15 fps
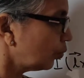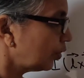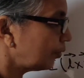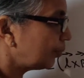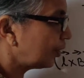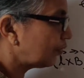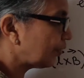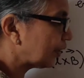
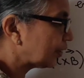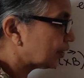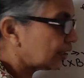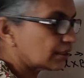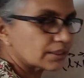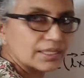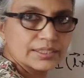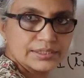will be when
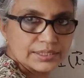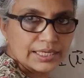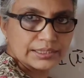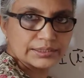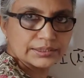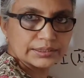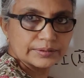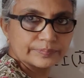theta is
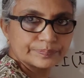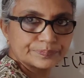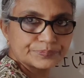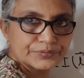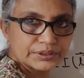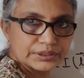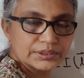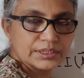90.
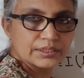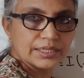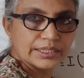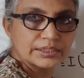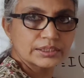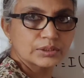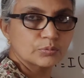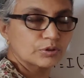Theta
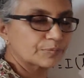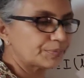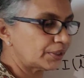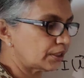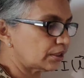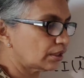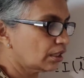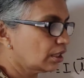90 would
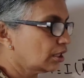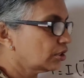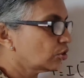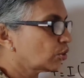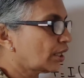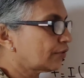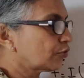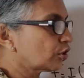mean
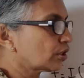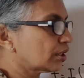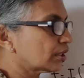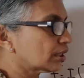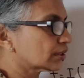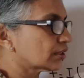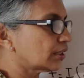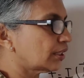you have your
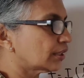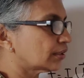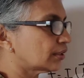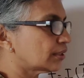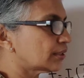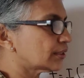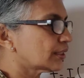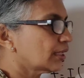conductor like
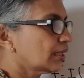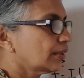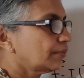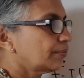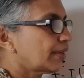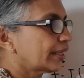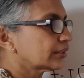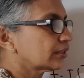this.
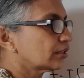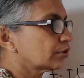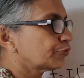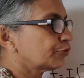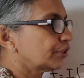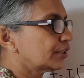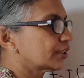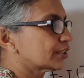
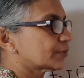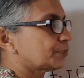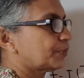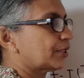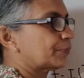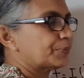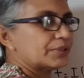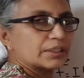Magnetic field is
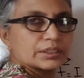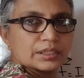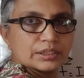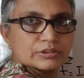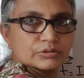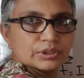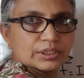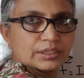
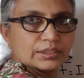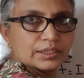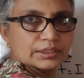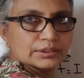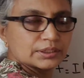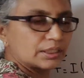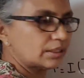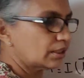perpendicular to the
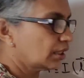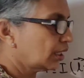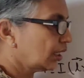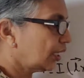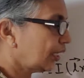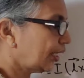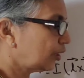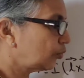conductor,
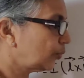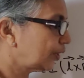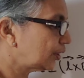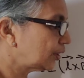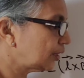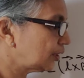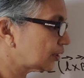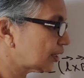and
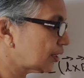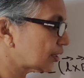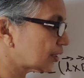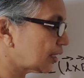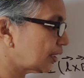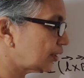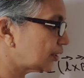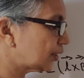when theta
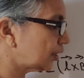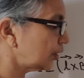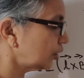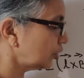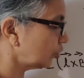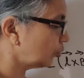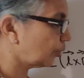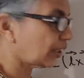is 90,
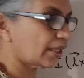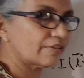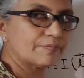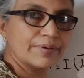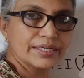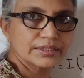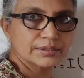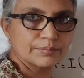you will
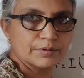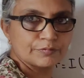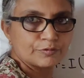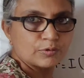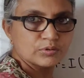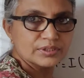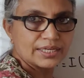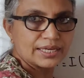have maximum
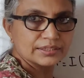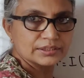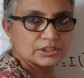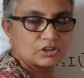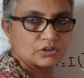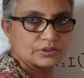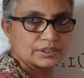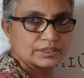force
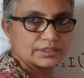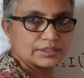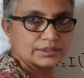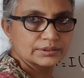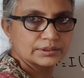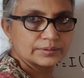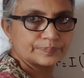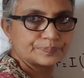acting on the
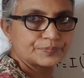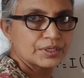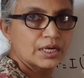conductor.